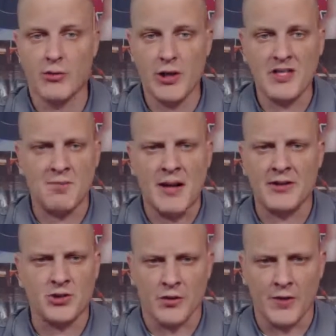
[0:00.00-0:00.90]
the greatest
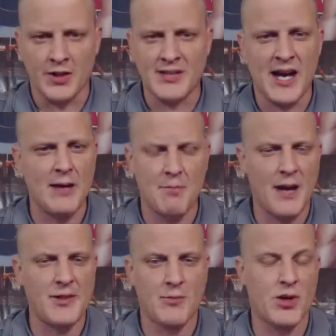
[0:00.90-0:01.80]
manager of all time,
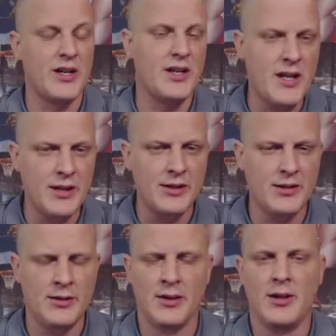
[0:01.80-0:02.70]
Bobby the Brain Heenan,